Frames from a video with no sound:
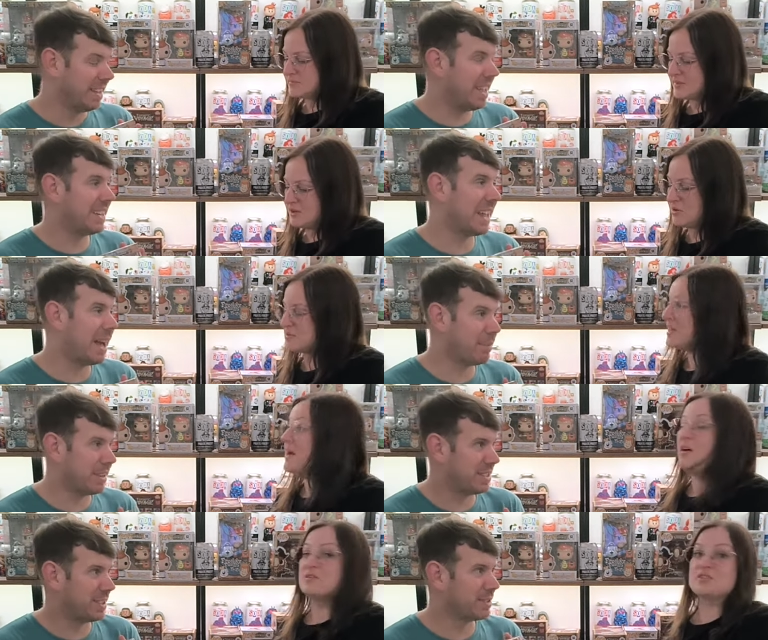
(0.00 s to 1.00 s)
Speaker 1: damage I
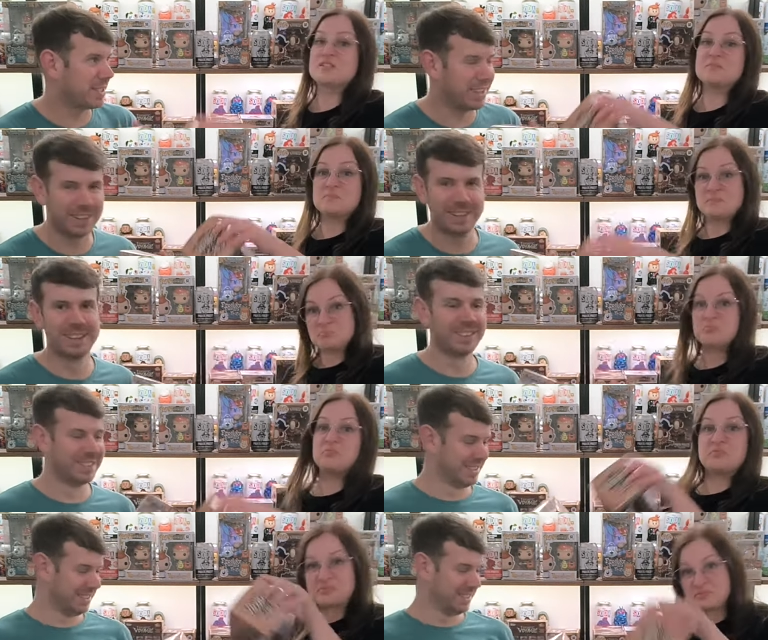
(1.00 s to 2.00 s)
just
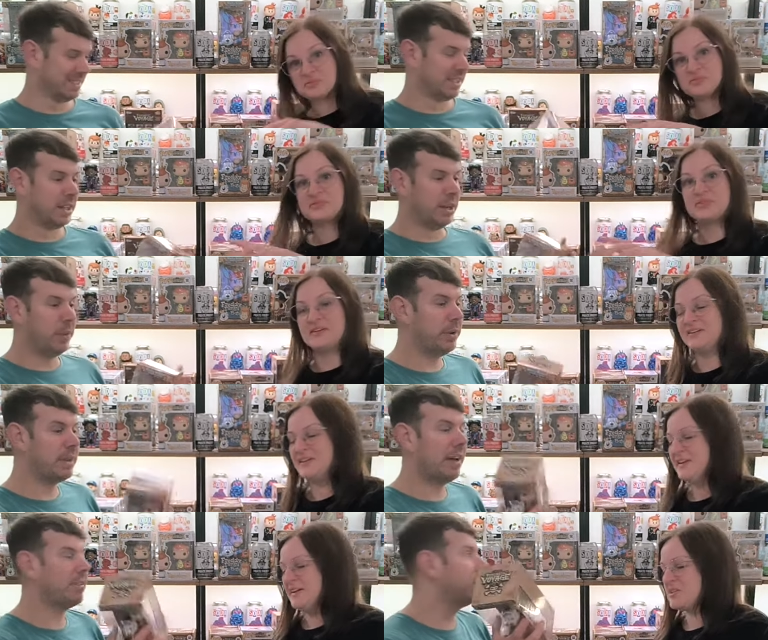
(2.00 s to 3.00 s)
we would have to.